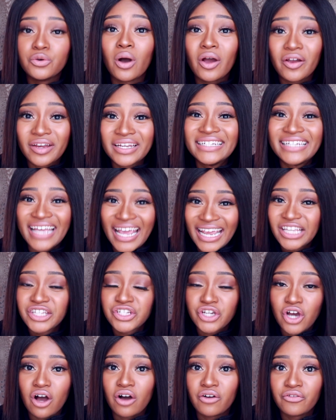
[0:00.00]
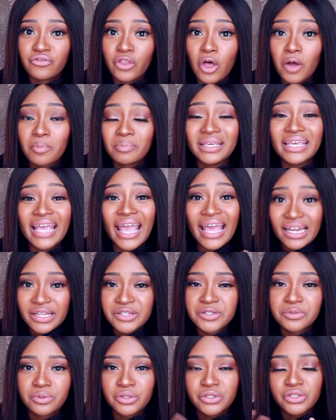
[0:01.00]
are in danger of not being
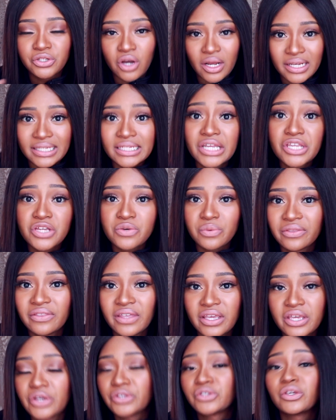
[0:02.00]
eligible to continue with the year.